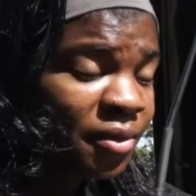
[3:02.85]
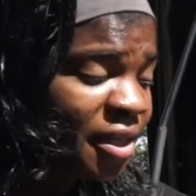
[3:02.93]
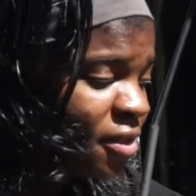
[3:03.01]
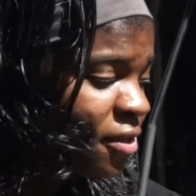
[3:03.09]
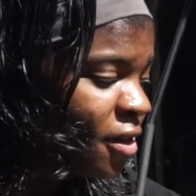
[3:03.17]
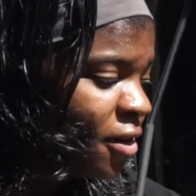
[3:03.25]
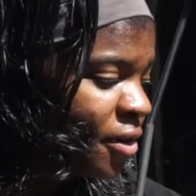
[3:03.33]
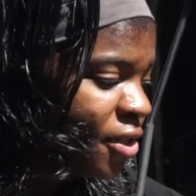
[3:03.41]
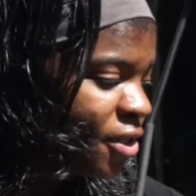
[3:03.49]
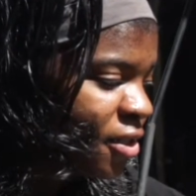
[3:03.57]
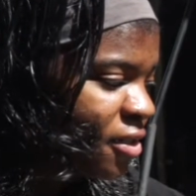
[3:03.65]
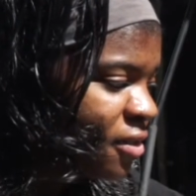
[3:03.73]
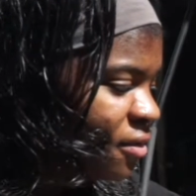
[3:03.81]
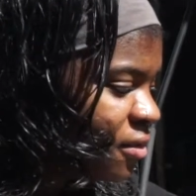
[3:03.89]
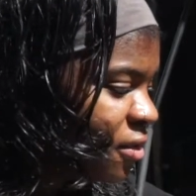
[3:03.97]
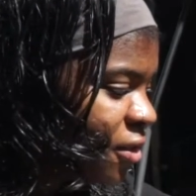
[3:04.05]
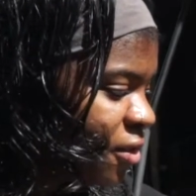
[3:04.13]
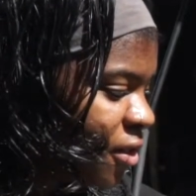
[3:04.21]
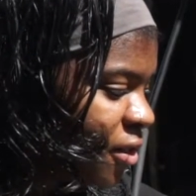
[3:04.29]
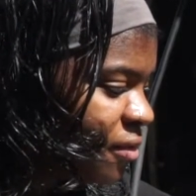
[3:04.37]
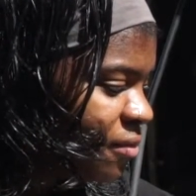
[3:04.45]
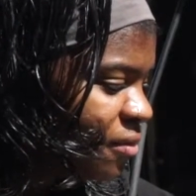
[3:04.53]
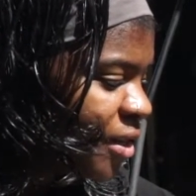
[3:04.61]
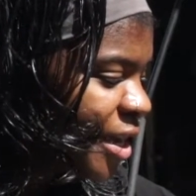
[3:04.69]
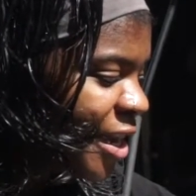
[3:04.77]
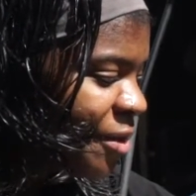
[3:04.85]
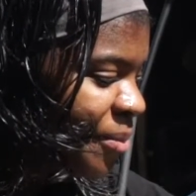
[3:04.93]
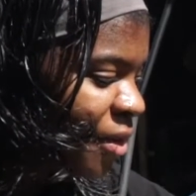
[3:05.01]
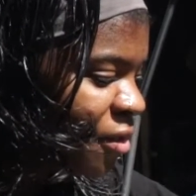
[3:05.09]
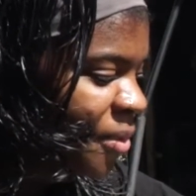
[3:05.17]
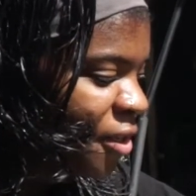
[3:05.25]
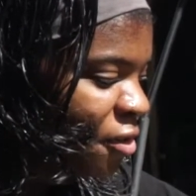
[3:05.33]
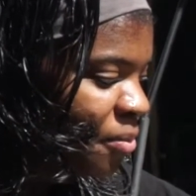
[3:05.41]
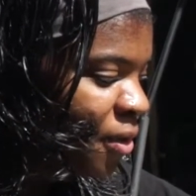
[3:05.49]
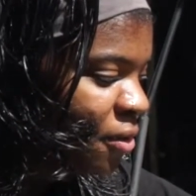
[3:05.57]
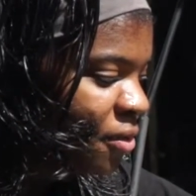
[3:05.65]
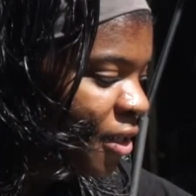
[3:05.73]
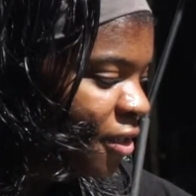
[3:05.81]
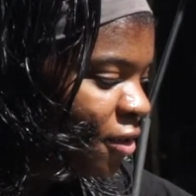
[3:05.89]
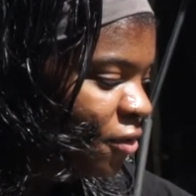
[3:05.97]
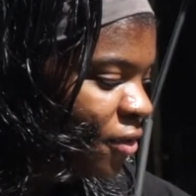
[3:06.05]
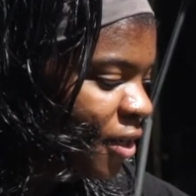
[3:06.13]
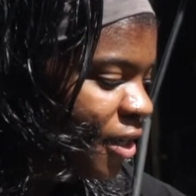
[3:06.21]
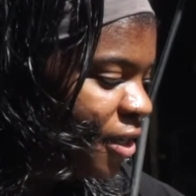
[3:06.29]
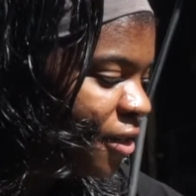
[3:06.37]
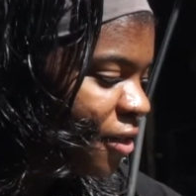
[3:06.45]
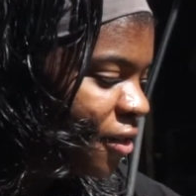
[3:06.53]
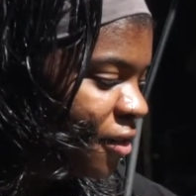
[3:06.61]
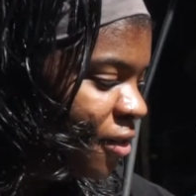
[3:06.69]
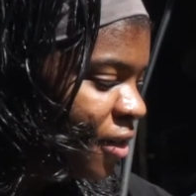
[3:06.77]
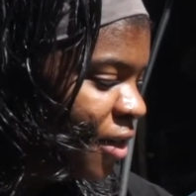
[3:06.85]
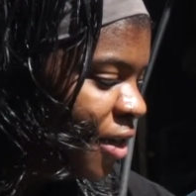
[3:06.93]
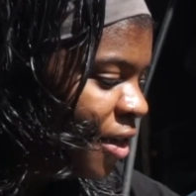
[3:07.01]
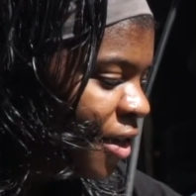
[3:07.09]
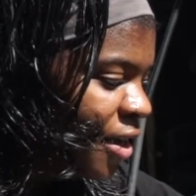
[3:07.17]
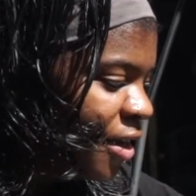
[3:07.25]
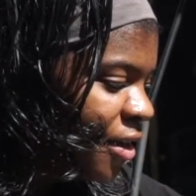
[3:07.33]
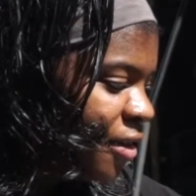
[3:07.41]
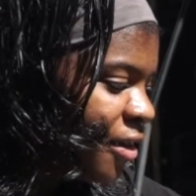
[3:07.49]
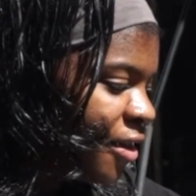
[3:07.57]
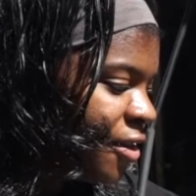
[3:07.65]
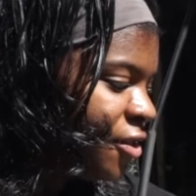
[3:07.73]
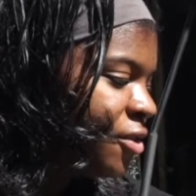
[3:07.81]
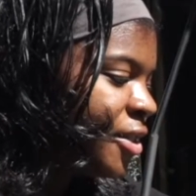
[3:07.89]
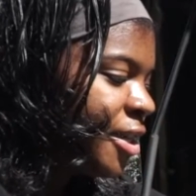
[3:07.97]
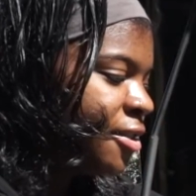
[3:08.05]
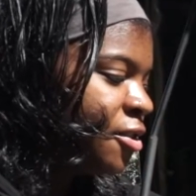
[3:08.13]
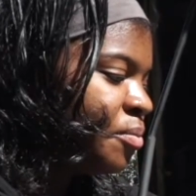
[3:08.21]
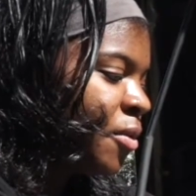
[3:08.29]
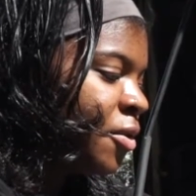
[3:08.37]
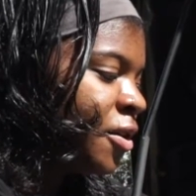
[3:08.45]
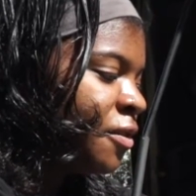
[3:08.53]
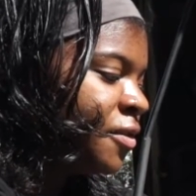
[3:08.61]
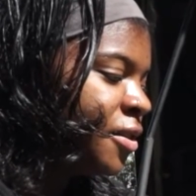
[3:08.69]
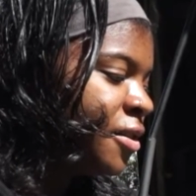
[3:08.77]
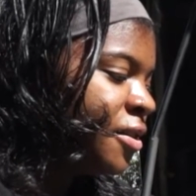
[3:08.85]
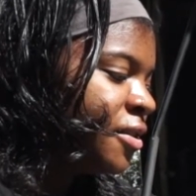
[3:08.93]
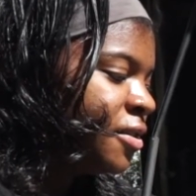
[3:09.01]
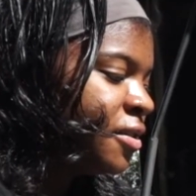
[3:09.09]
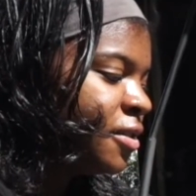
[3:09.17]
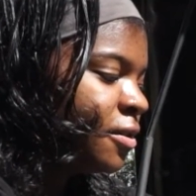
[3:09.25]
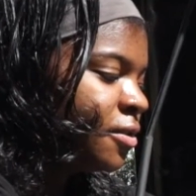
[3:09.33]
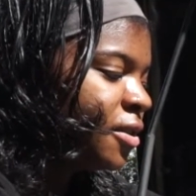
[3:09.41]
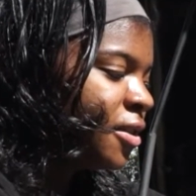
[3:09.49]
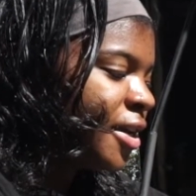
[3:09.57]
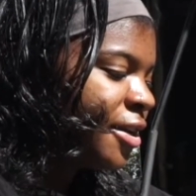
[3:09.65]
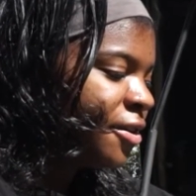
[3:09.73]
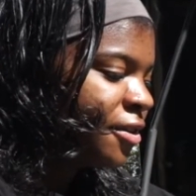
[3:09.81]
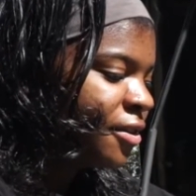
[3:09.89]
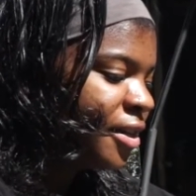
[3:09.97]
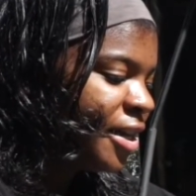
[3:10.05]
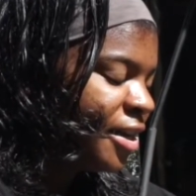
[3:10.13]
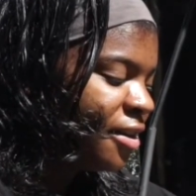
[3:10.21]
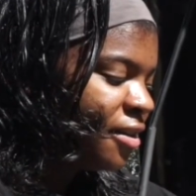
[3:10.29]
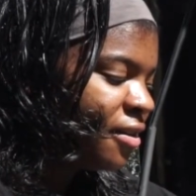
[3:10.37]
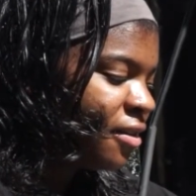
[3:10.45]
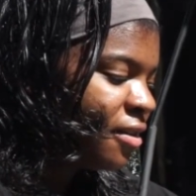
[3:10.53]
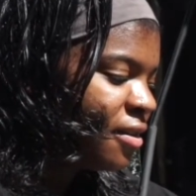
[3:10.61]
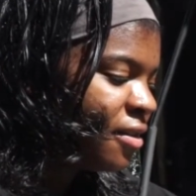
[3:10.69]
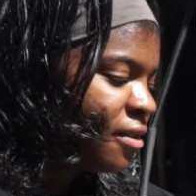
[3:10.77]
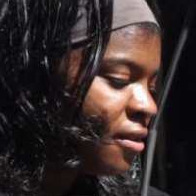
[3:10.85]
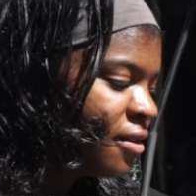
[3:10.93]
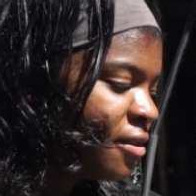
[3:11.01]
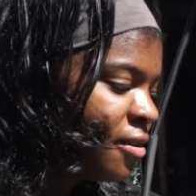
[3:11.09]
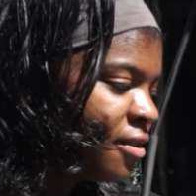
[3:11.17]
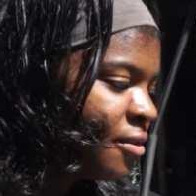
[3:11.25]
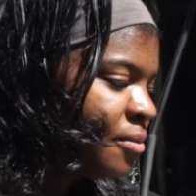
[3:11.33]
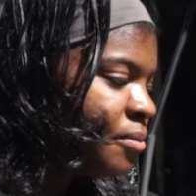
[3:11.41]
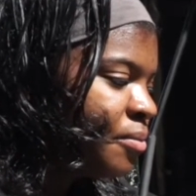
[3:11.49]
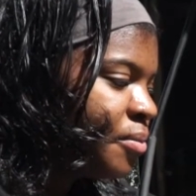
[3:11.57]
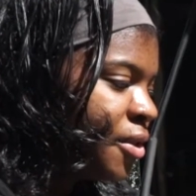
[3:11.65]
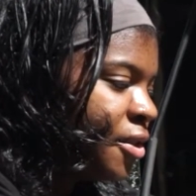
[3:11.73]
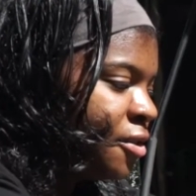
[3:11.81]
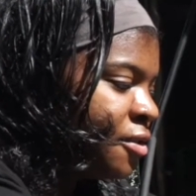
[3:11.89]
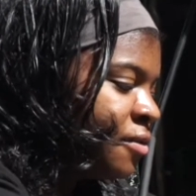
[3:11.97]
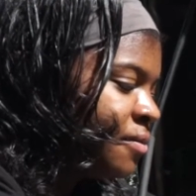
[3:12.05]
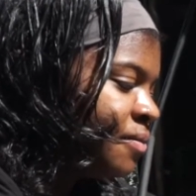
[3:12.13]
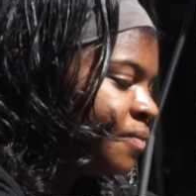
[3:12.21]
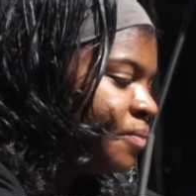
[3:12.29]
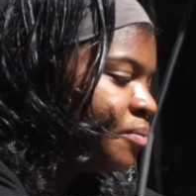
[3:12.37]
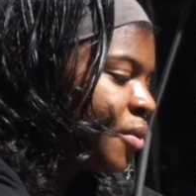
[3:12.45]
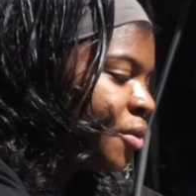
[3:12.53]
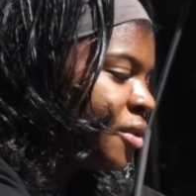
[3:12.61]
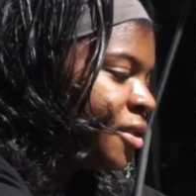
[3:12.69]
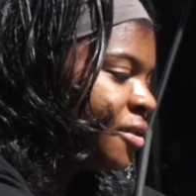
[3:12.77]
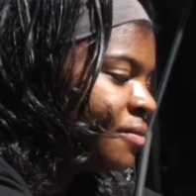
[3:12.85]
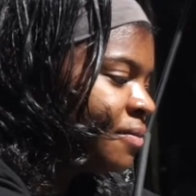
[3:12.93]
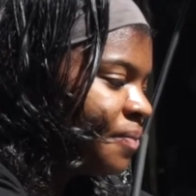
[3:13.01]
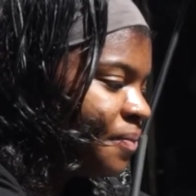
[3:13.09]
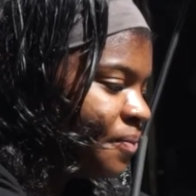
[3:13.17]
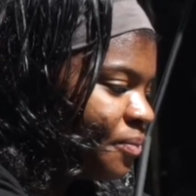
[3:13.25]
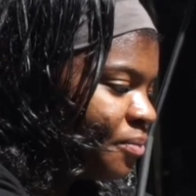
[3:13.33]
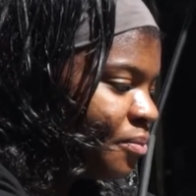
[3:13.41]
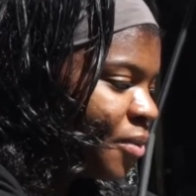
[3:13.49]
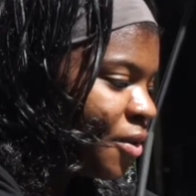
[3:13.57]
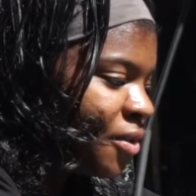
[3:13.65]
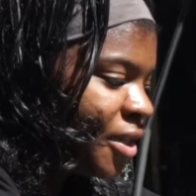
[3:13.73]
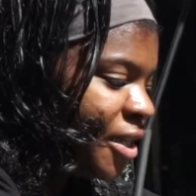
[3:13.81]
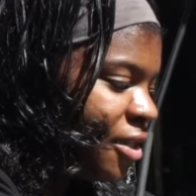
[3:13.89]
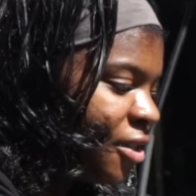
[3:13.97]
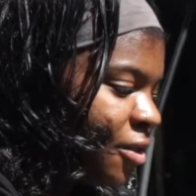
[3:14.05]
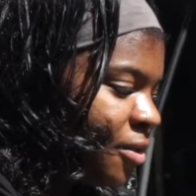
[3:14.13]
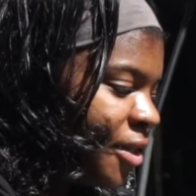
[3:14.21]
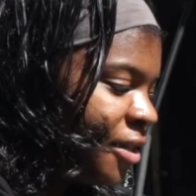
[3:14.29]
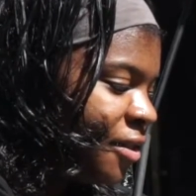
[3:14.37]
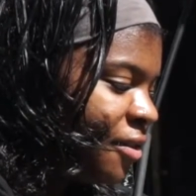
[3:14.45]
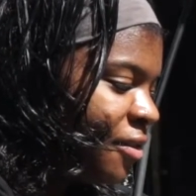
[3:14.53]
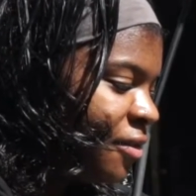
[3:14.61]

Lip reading: install. There's an 8mm bolt that goes right here, and then you take this bolt off the alternator and put this bolt the heat shield in